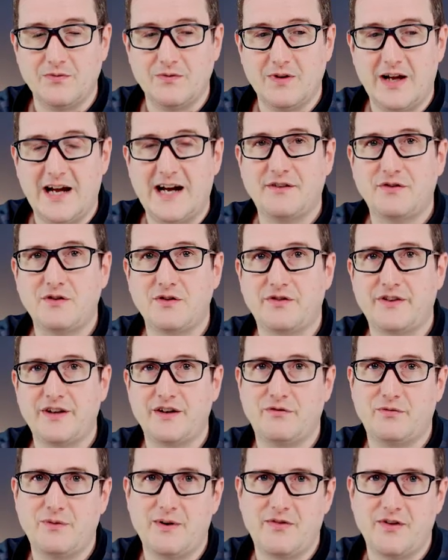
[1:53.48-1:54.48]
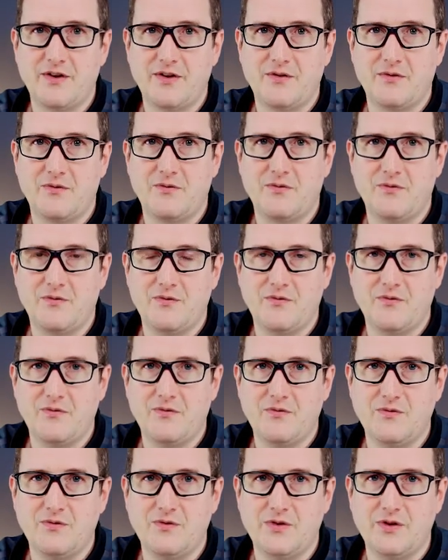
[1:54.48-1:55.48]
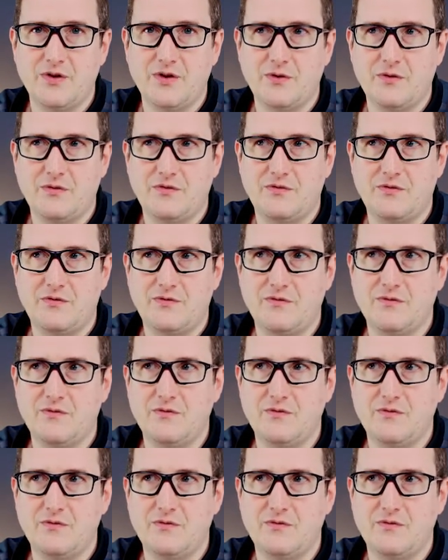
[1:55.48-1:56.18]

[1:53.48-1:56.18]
ask yourself whether you've